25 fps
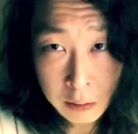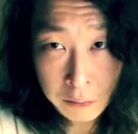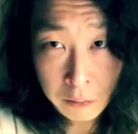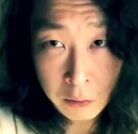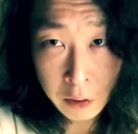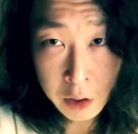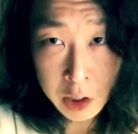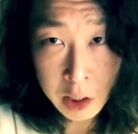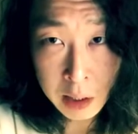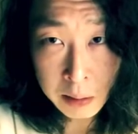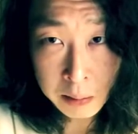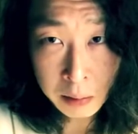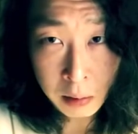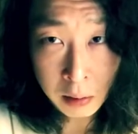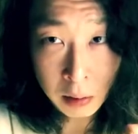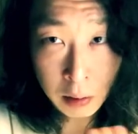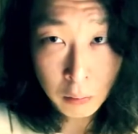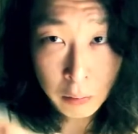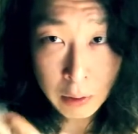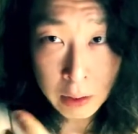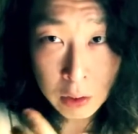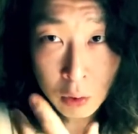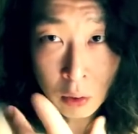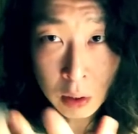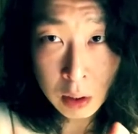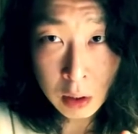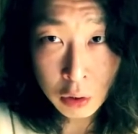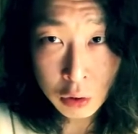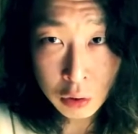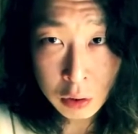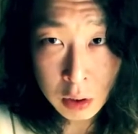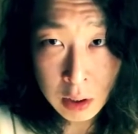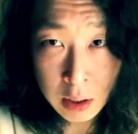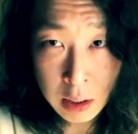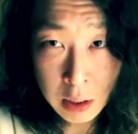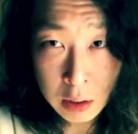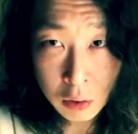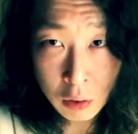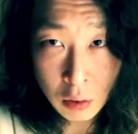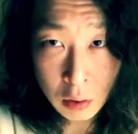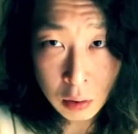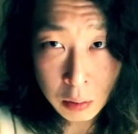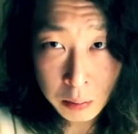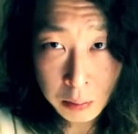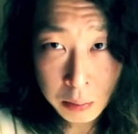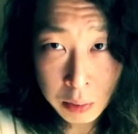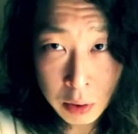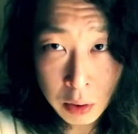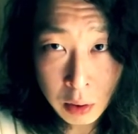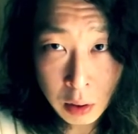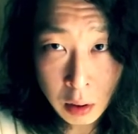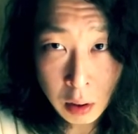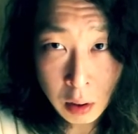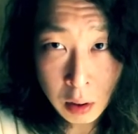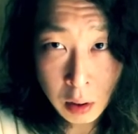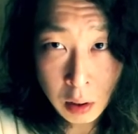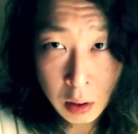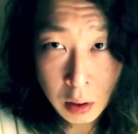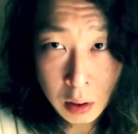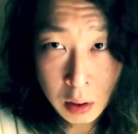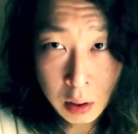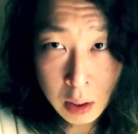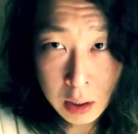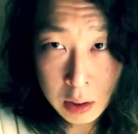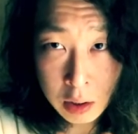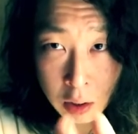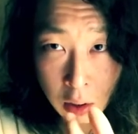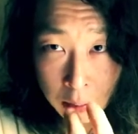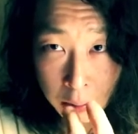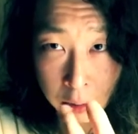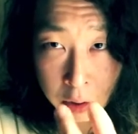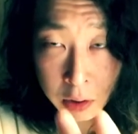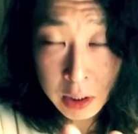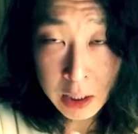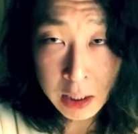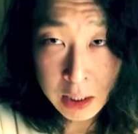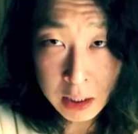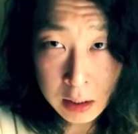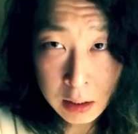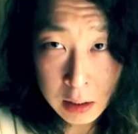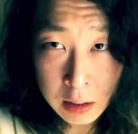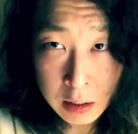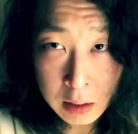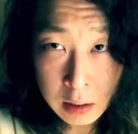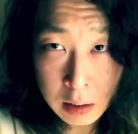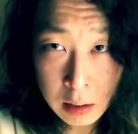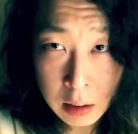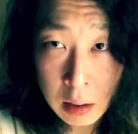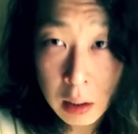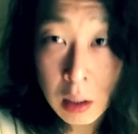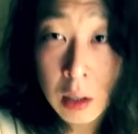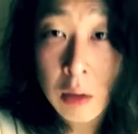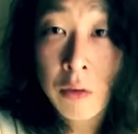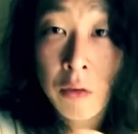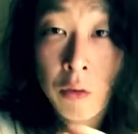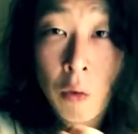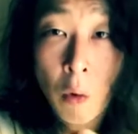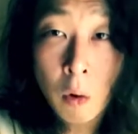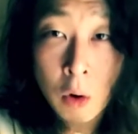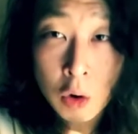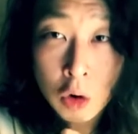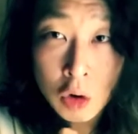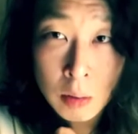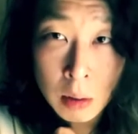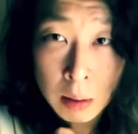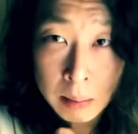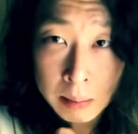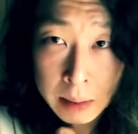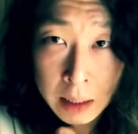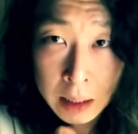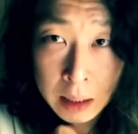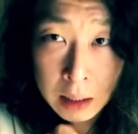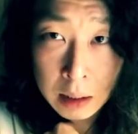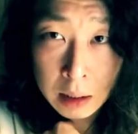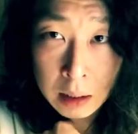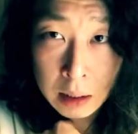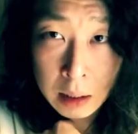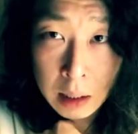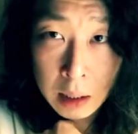For example, when you are looking at your computer, it's almost instant. For human being,